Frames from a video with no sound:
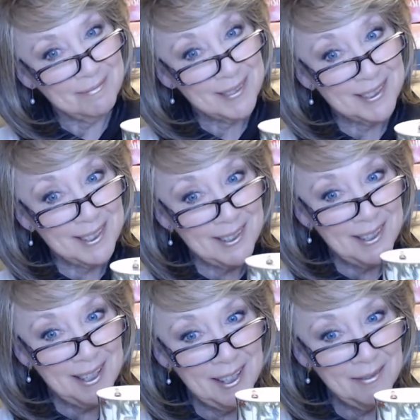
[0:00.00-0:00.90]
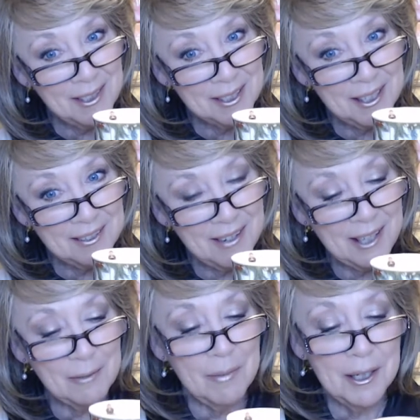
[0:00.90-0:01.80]
So I love this
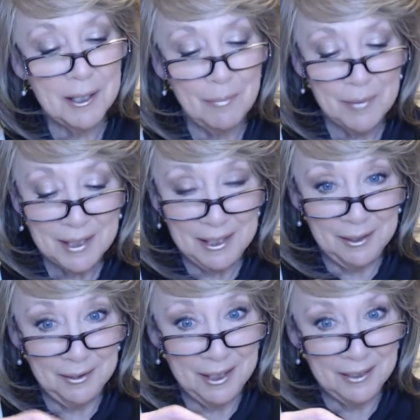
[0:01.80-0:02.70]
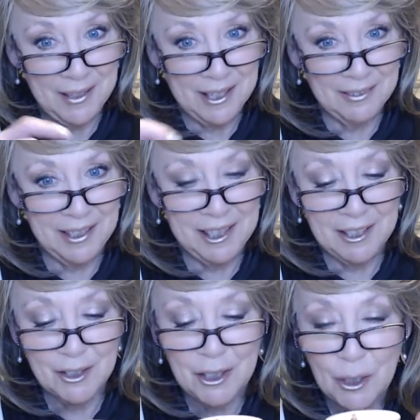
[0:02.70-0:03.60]
nutcracker mug. Got a little nutcracker right
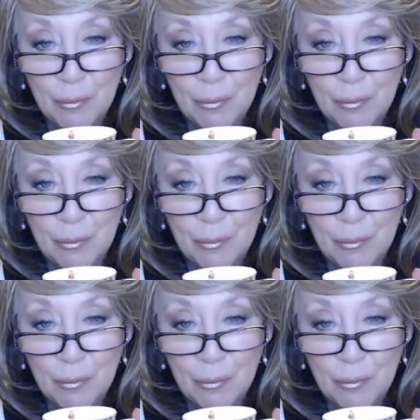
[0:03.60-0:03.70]
here too.